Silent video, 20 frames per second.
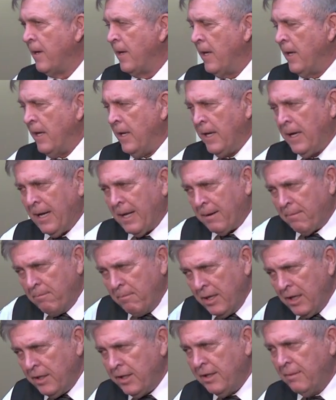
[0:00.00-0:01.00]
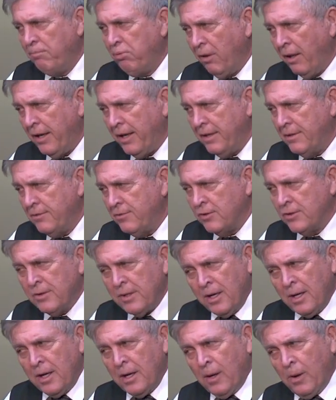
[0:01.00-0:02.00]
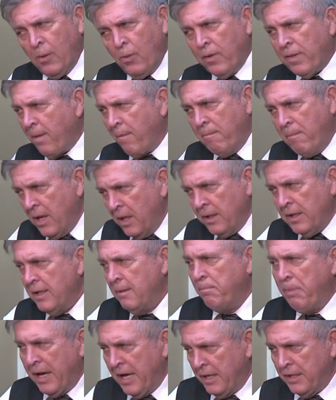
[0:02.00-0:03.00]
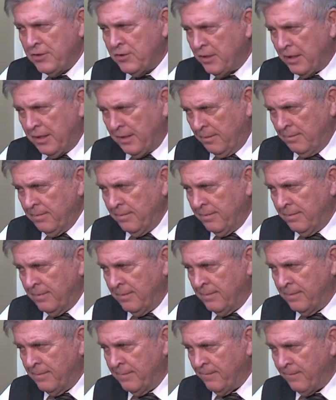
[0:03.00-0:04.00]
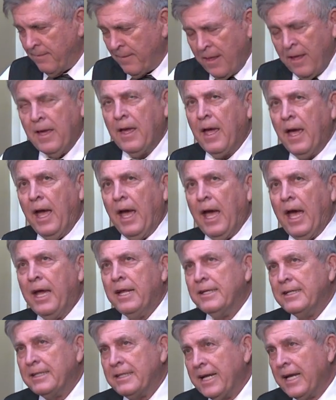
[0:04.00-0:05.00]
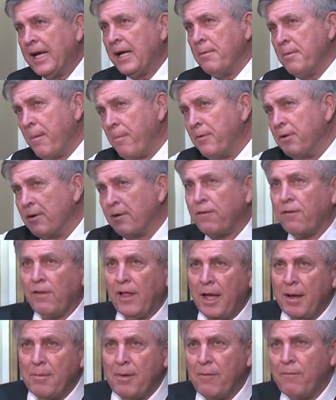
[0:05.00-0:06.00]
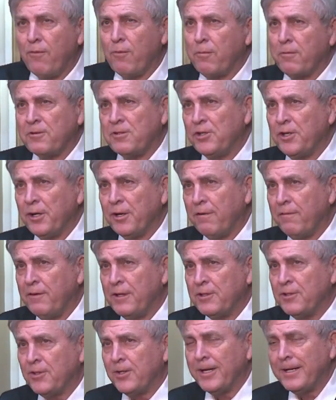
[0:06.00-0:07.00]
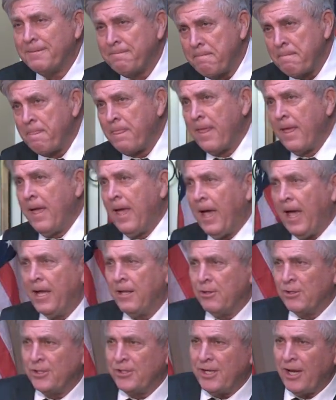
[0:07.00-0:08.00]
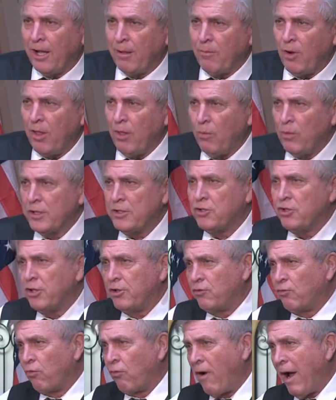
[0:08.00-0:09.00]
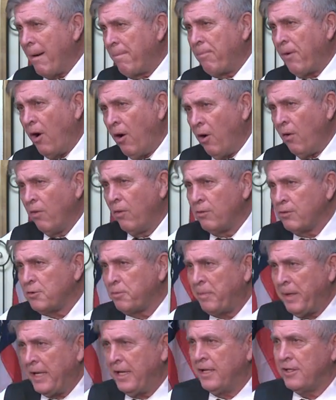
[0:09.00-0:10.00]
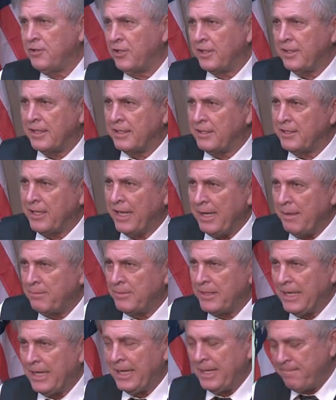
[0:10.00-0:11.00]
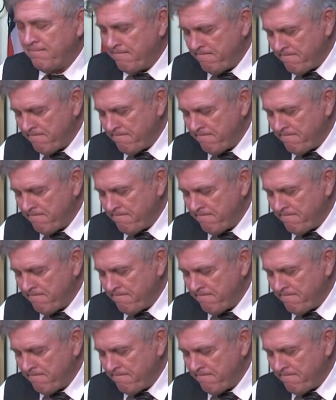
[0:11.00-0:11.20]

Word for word: You got a million planes with a million pennies in them, and you take them up and you fly them up over Sierra Vista, and you tell them all at once to drop all those pennies at the same time,